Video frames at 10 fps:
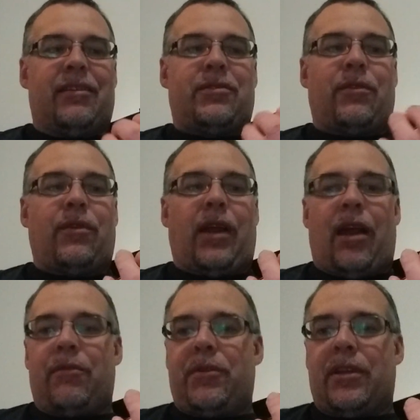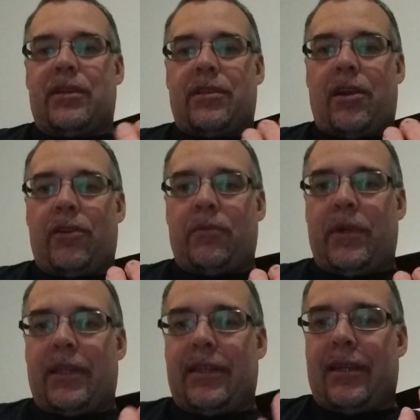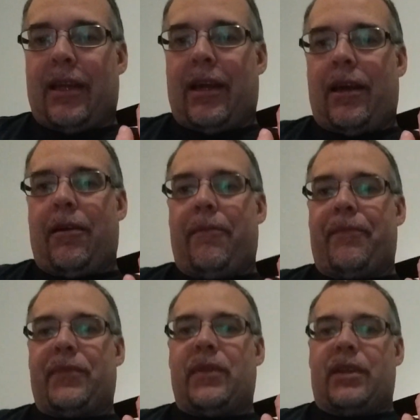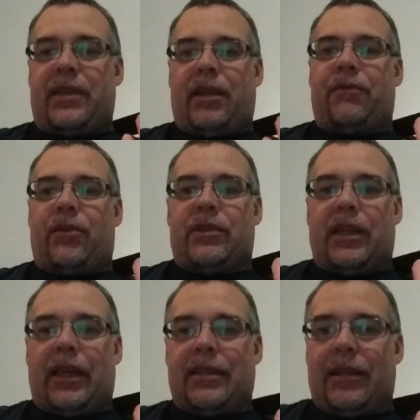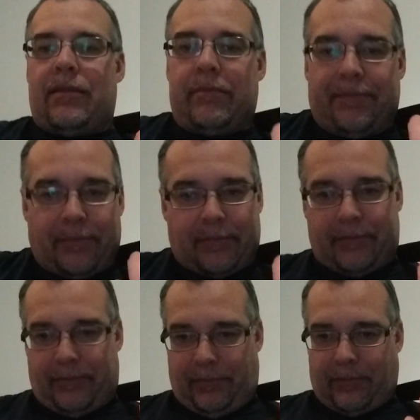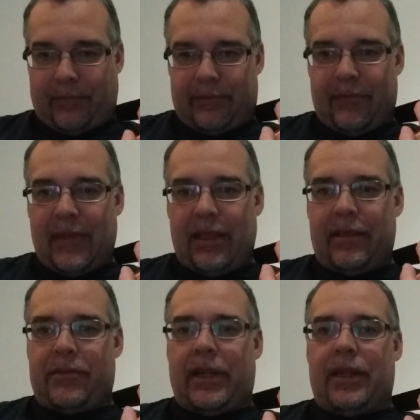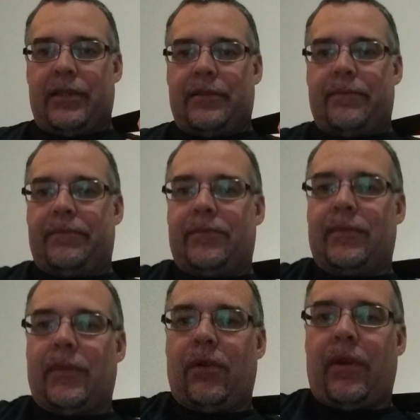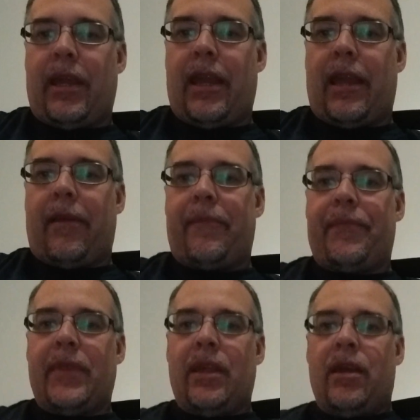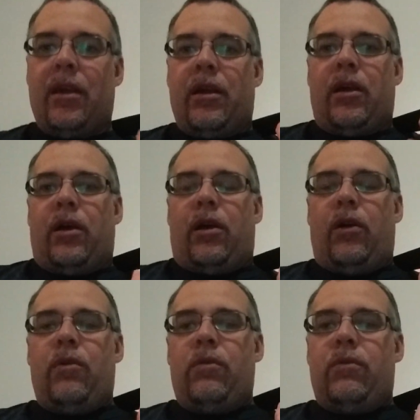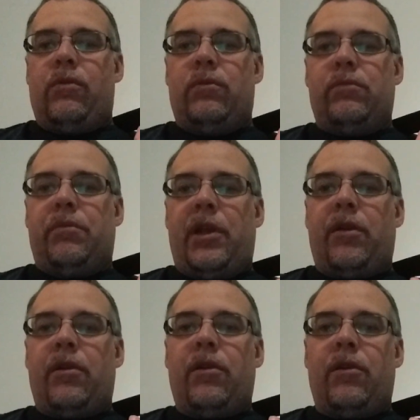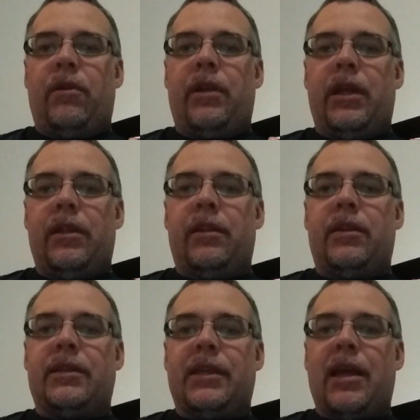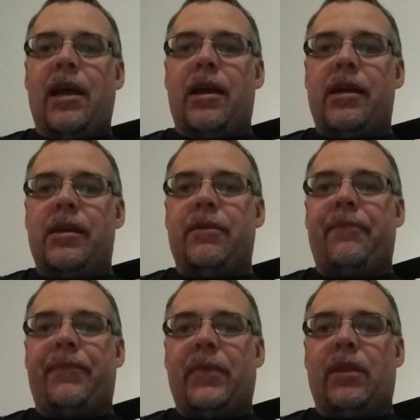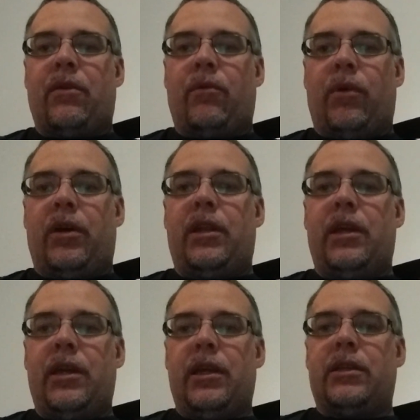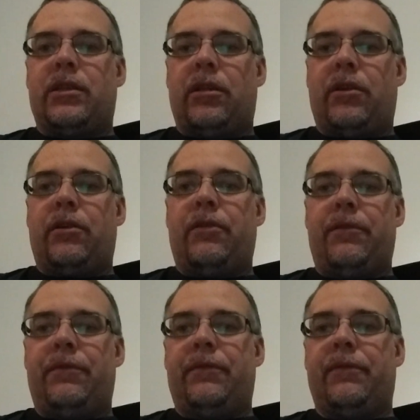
So I'm gonna start with the second verse, like I said. Let's try this. Okay. Oh, mirror in the sky, what is love?